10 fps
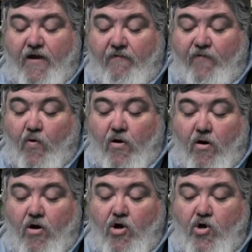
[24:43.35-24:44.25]

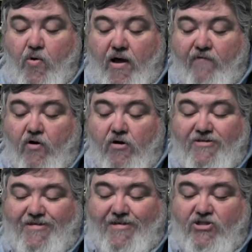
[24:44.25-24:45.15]
Therefore,
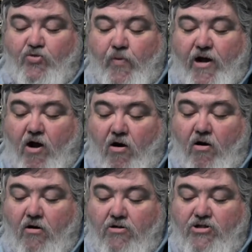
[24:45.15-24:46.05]
whoever
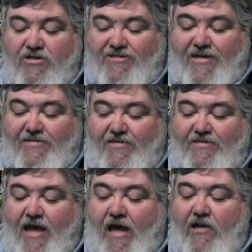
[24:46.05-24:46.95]
disregards,
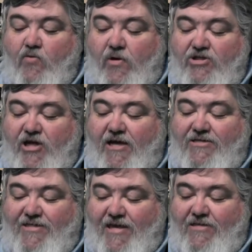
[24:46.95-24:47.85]
sets aside, and
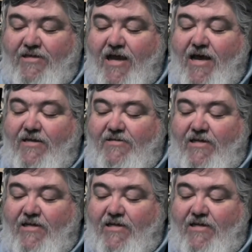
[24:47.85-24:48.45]
rejects this,